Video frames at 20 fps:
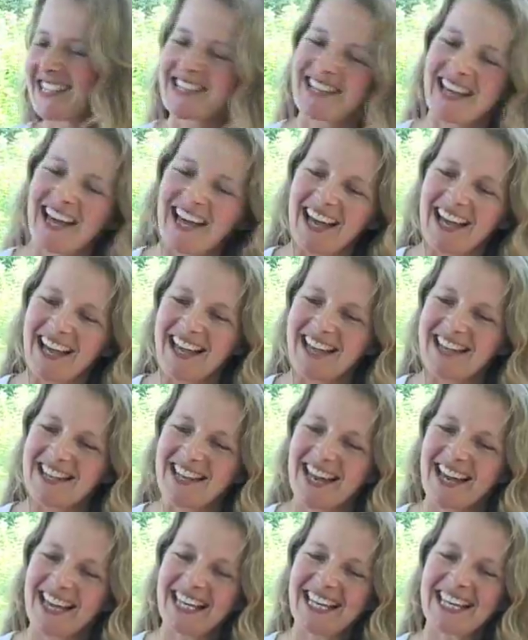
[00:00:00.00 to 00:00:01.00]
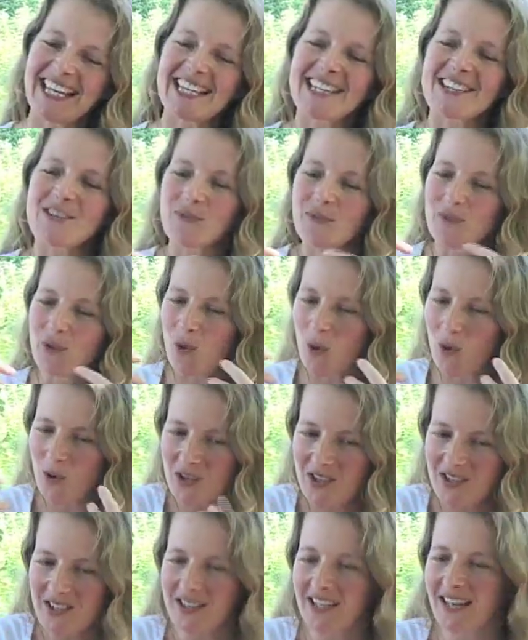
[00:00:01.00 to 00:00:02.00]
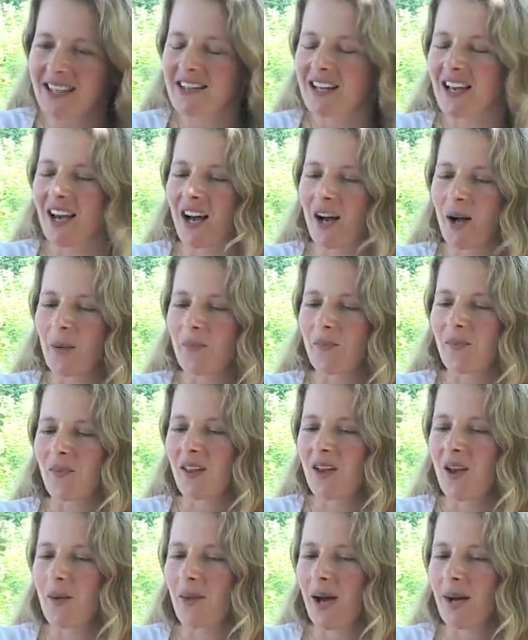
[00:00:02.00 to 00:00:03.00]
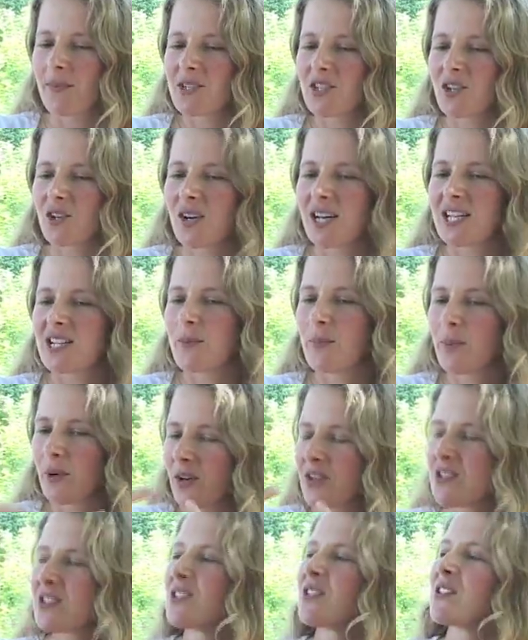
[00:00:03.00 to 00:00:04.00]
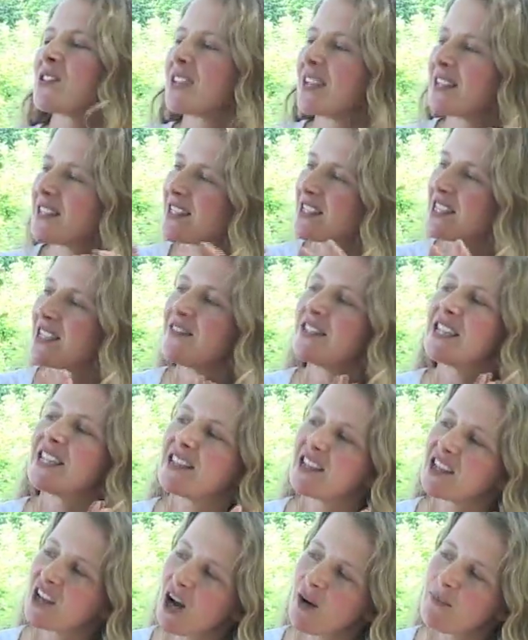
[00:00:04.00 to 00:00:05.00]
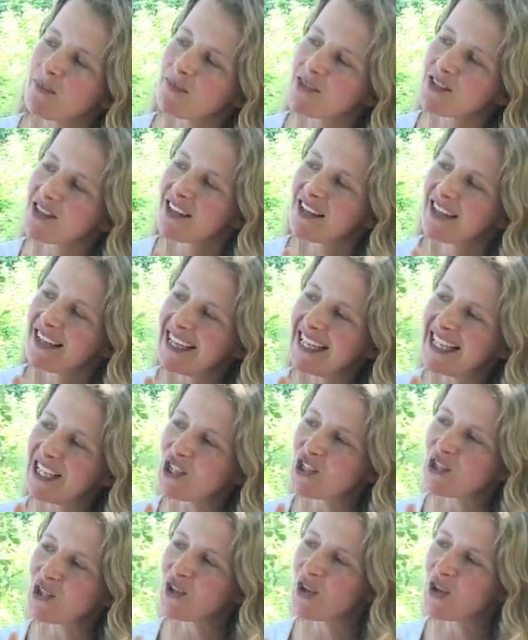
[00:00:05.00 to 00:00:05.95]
there is, of course, perhaps a greater personal sensitivity that comes into